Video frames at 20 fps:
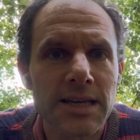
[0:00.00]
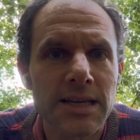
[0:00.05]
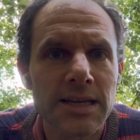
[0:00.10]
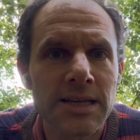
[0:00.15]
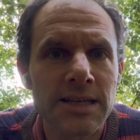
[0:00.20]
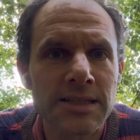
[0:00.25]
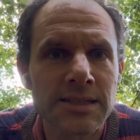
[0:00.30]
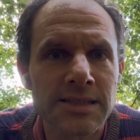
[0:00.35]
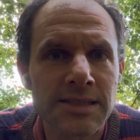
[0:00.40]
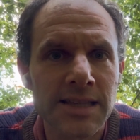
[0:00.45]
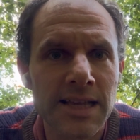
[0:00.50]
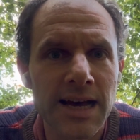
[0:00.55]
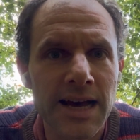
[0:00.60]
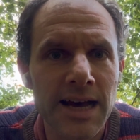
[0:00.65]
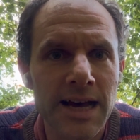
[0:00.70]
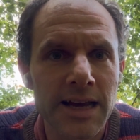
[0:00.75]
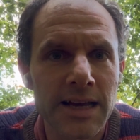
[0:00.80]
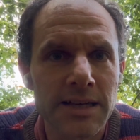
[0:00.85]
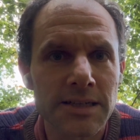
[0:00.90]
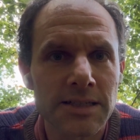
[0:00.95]
is
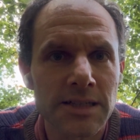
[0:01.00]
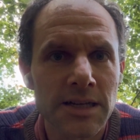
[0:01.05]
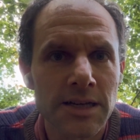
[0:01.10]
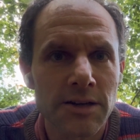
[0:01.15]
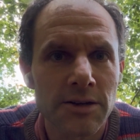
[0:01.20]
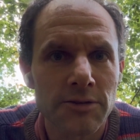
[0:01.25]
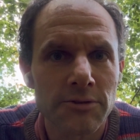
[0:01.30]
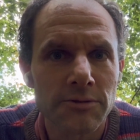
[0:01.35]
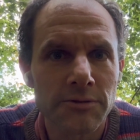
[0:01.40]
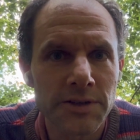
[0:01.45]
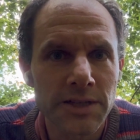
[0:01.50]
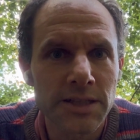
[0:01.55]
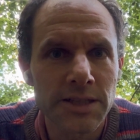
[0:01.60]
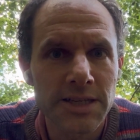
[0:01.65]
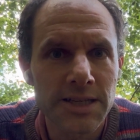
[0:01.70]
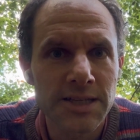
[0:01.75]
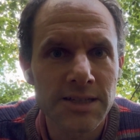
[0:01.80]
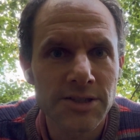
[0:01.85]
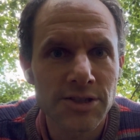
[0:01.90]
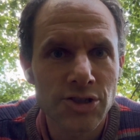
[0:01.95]
that
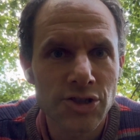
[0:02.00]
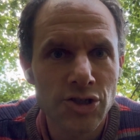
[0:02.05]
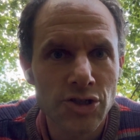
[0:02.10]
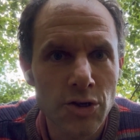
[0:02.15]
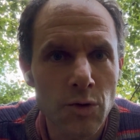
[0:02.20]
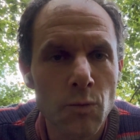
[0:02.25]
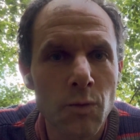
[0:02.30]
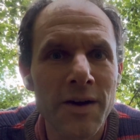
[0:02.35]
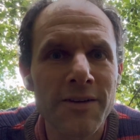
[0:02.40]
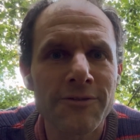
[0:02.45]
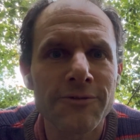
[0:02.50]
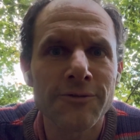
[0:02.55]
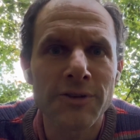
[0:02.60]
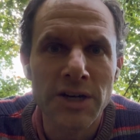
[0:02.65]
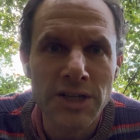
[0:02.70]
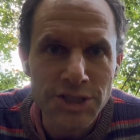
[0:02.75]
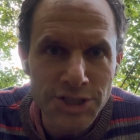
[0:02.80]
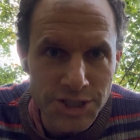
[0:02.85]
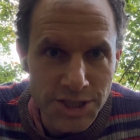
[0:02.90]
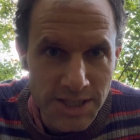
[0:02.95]
really, what
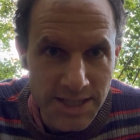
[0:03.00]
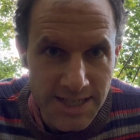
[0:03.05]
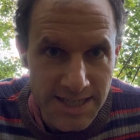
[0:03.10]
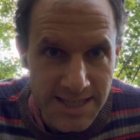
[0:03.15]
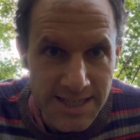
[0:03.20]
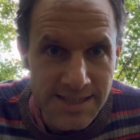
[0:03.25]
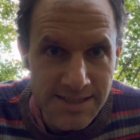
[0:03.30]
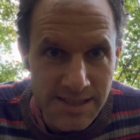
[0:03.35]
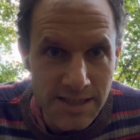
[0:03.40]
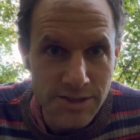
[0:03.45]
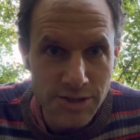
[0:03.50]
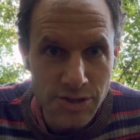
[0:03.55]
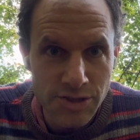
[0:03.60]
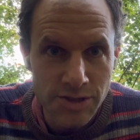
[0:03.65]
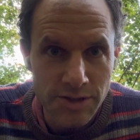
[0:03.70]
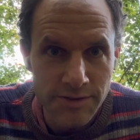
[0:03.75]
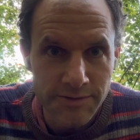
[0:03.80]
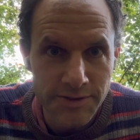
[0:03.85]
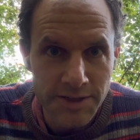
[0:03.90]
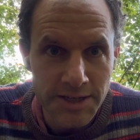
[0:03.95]
function is it
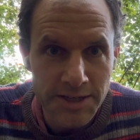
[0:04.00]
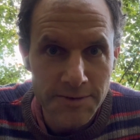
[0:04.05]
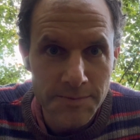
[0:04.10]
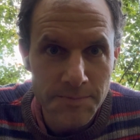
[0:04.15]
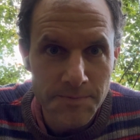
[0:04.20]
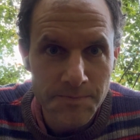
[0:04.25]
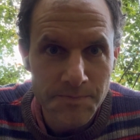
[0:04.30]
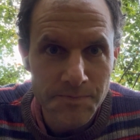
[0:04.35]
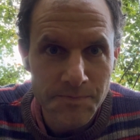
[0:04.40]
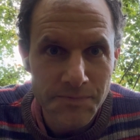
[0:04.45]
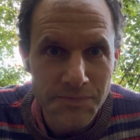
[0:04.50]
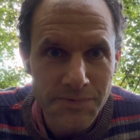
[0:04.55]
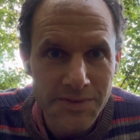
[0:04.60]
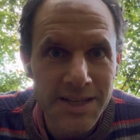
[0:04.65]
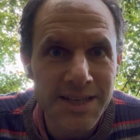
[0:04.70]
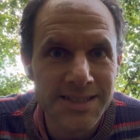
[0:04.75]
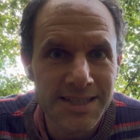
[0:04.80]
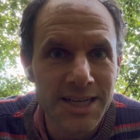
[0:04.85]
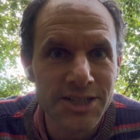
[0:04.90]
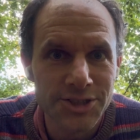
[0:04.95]
serving?
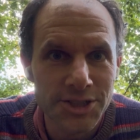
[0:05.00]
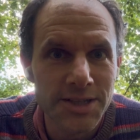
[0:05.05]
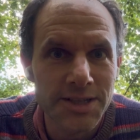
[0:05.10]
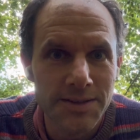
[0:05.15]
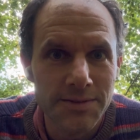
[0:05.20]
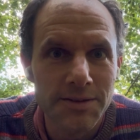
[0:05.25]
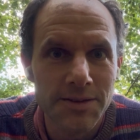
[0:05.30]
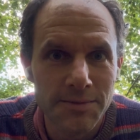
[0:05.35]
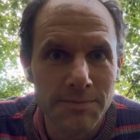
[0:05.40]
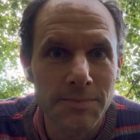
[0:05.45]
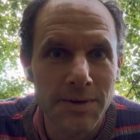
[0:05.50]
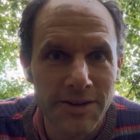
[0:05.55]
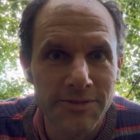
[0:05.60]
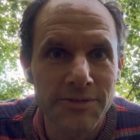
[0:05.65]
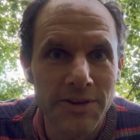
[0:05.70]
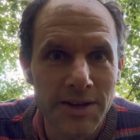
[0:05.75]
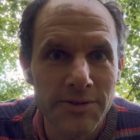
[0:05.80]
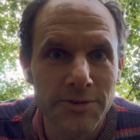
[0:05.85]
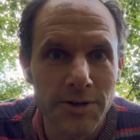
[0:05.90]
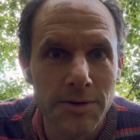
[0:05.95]
That's actually my
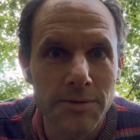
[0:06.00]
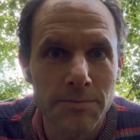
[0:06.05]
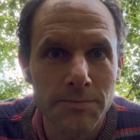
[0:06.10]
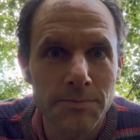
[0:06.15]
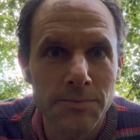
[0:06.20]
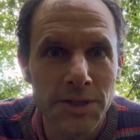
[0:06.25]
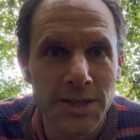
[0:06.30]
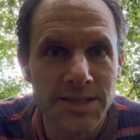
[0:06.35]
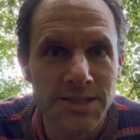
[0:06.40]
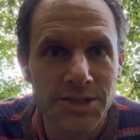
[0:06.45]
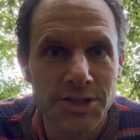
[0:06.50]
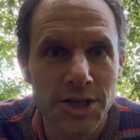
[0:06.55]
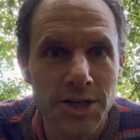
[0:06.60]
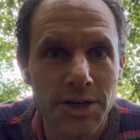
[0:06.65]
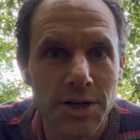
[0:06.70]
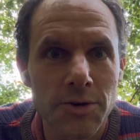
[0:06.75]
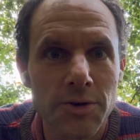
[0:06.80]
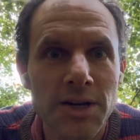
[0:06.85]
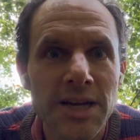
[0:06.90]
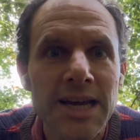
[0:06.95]
favorite place to
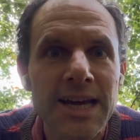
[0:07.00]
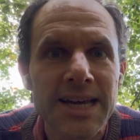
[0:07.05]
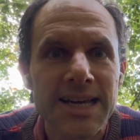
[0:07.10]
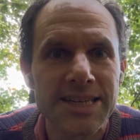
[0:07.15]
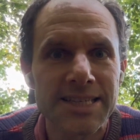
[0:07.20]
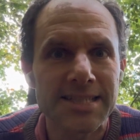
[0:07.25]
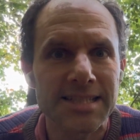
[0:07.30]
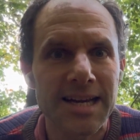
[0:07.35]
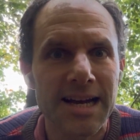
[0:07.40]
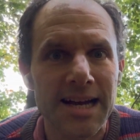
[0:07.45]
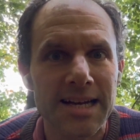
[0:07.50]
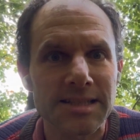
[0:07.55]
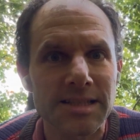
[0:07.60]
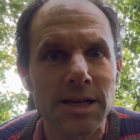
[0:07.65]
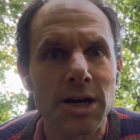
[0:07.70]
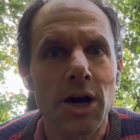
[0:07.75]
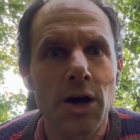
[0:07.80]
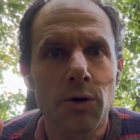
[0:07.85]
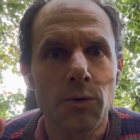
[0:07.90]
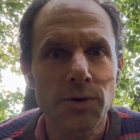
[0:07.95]
go, is to ask
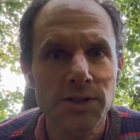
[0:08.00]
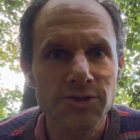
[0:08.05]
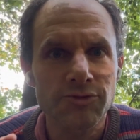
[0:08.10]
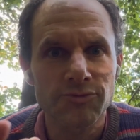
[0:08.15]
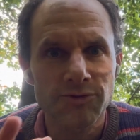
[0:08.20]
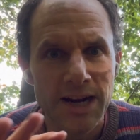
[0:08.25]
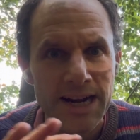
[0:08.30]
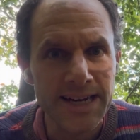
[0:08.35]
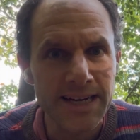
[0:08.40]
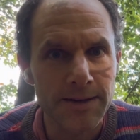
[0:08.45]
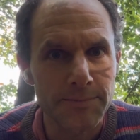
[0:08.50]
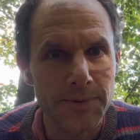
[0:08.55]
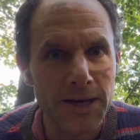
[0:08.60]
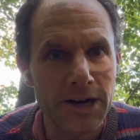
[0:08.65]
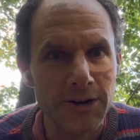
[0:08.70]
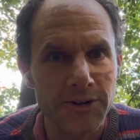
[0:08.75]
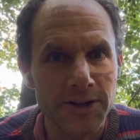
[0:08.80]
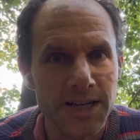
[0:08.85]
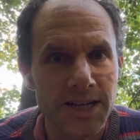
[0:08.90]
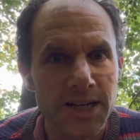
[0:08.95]
what's right
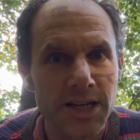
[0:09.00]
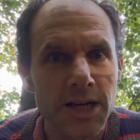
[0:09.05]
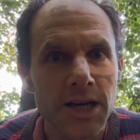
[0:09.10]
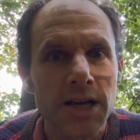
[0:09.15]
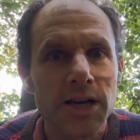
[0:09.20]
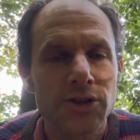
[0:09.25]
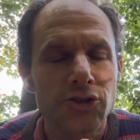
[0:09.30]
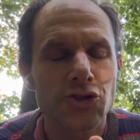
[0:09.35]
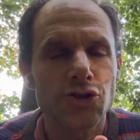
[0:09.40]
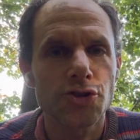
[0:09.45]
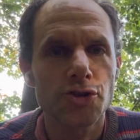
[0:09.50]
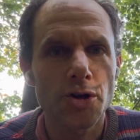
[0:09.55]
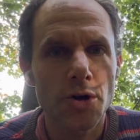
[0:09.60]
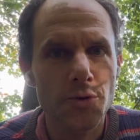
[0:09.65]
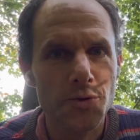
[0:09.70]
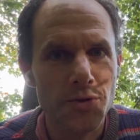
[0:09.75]
about it so